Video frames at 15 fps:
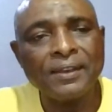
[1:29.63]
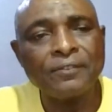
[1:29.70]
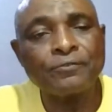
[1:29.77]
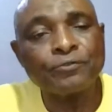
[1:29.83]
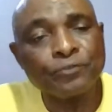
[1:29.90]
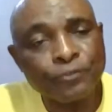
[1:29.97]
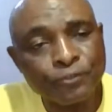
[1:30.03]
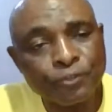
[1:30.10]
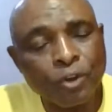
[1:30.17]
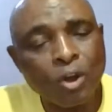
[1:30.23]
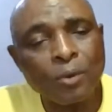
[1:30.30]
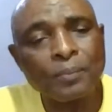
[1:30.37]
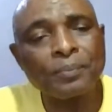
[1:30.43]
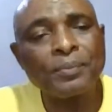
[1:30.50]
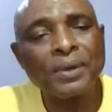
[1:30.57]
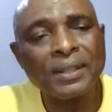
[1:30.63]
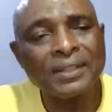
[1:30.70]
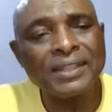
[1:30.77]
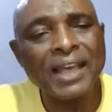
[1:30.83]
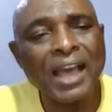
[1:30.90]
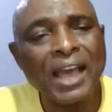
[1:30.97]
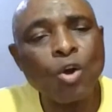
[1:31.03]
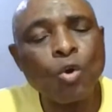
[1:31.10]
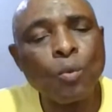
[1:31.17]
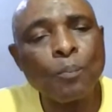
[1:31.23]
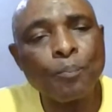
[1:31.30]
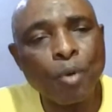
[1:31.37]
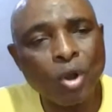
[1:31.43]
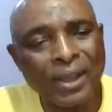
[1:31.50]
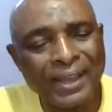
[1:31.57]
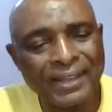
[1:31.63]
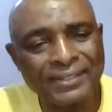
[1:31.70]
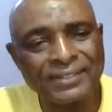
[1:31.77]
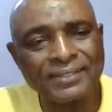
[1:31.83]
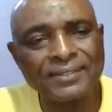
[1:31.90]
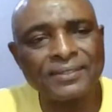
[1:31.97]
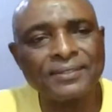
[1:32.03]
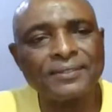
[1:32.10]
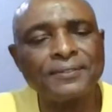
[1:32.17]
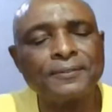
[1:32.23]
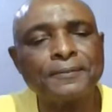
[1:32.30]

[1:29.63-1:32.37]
from their own pockets.